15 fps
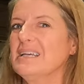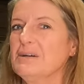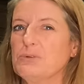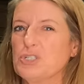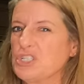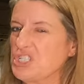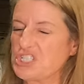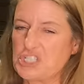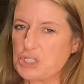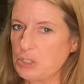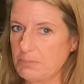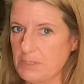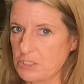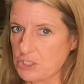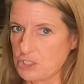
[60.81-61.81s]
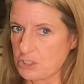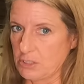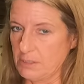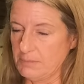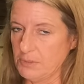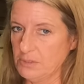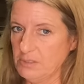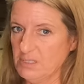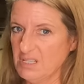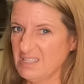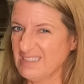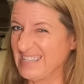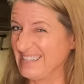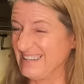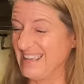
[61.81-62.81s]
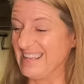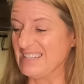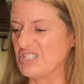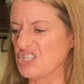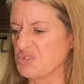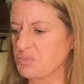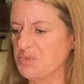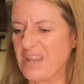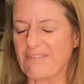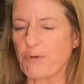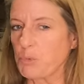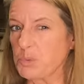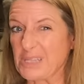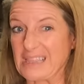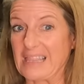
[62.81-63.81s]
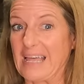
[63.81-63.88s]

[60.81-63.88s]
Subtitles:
It was just too much trouble. It just never would